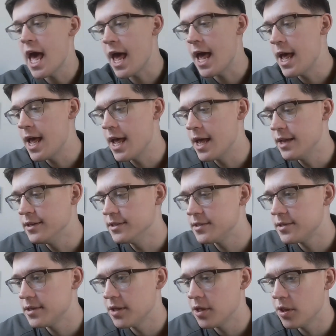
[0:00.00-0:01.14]
And
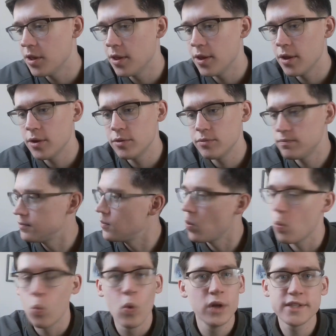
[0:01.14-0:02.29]

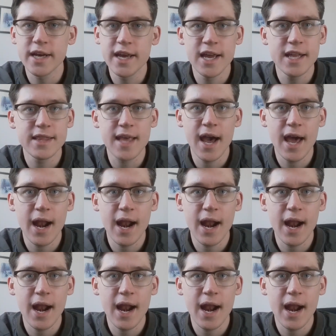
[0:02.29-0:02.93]
once I hit that,